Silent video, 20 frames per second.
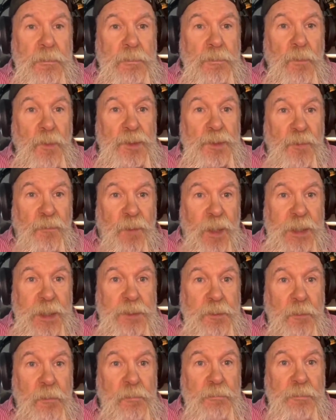was a
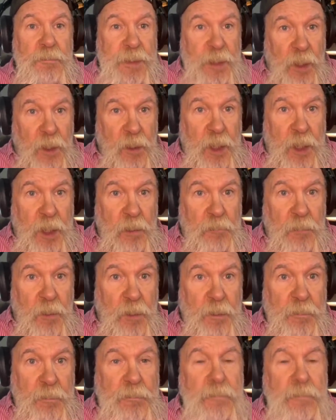wrestler, Doug Gilbert,